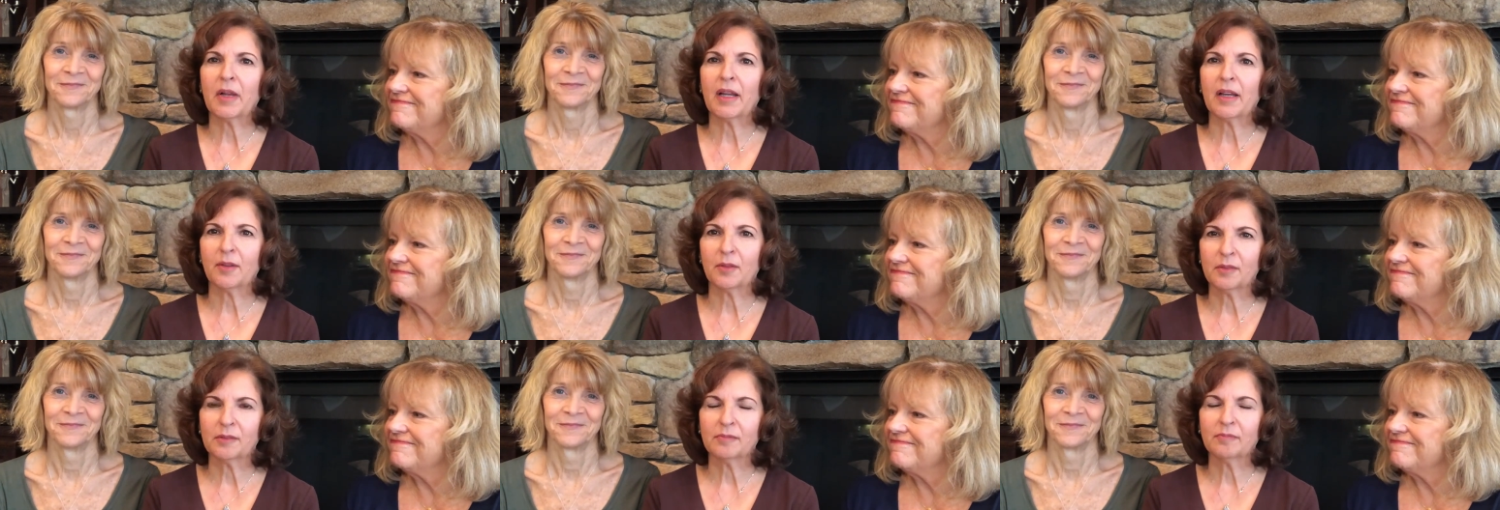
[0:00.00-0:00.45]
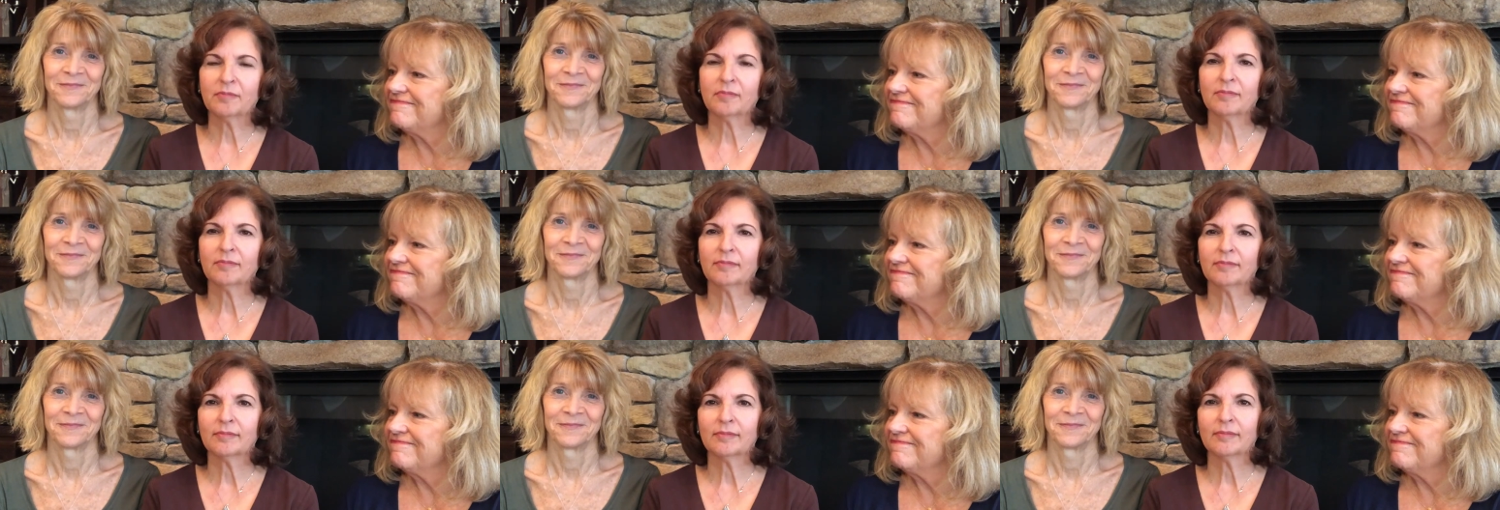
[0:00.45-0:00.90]
Speaker 1: now?
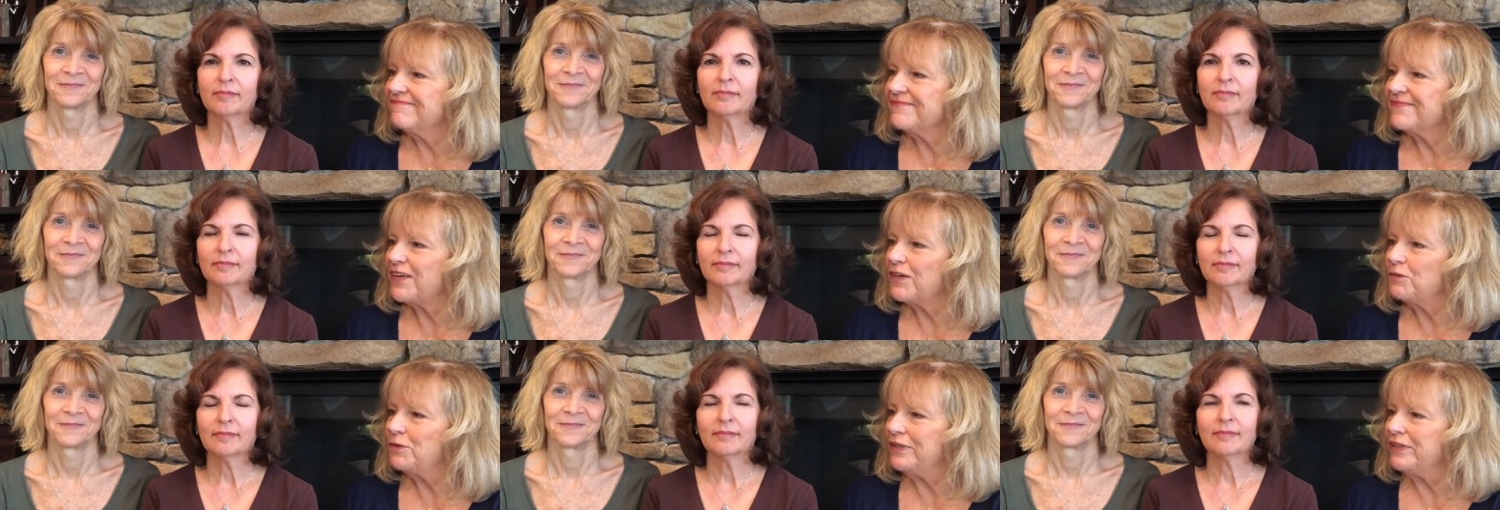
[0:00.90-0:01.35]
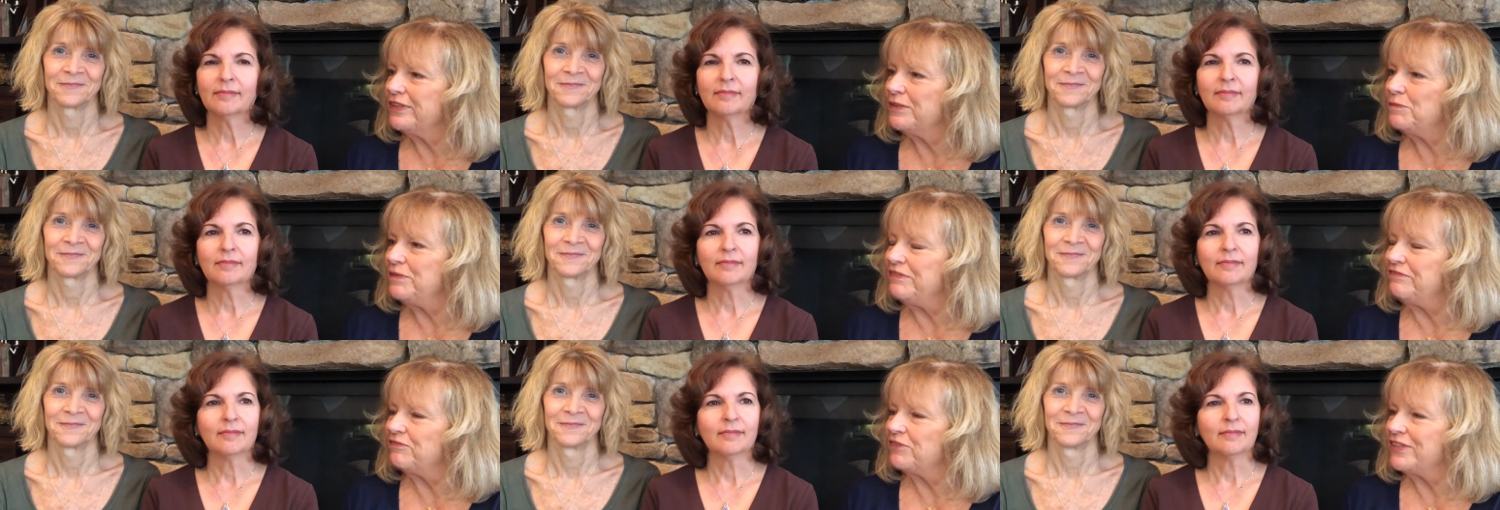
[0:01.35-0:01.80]
Are we going
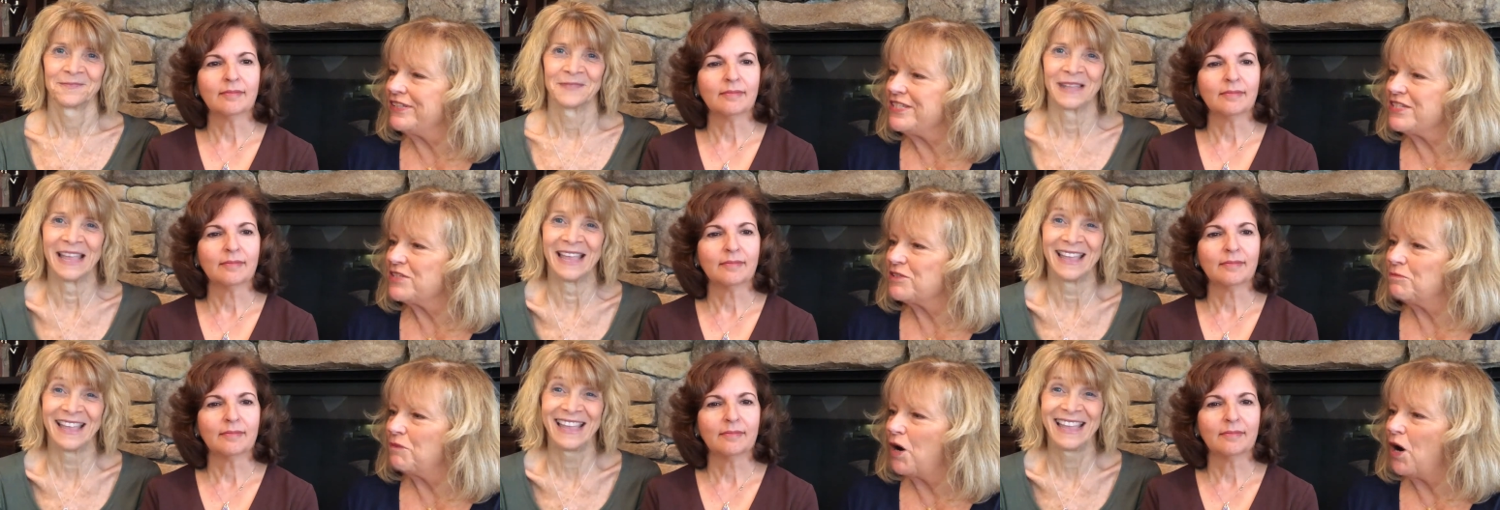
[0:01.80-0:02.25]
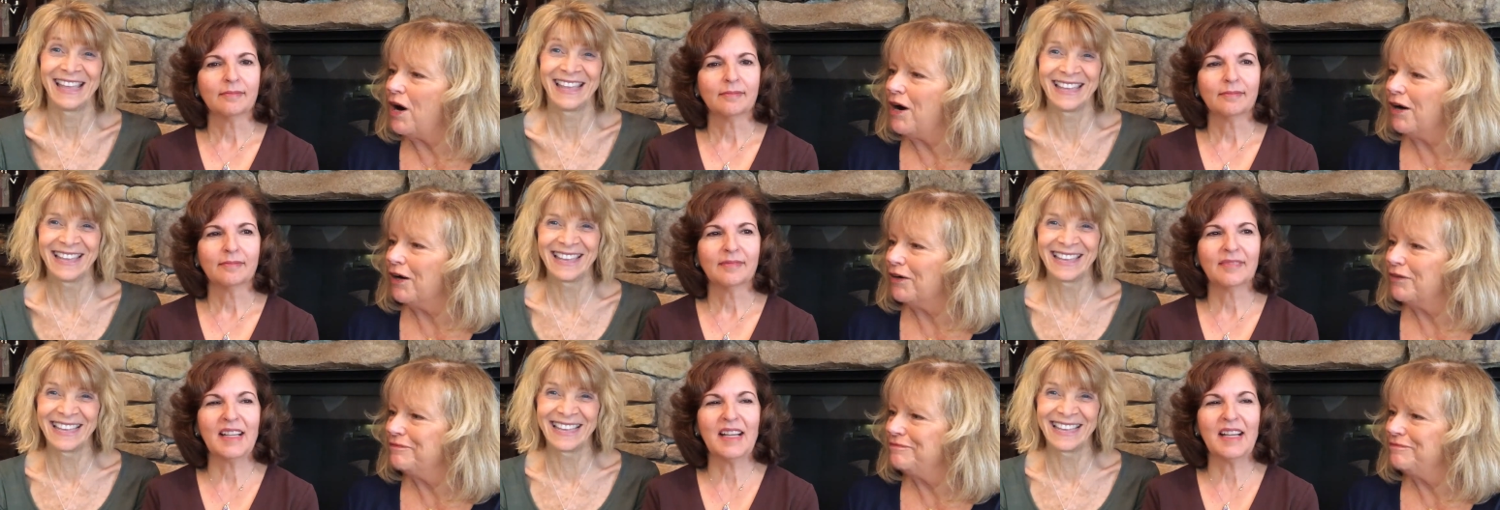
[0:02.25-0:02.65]
to be friends tomorrow?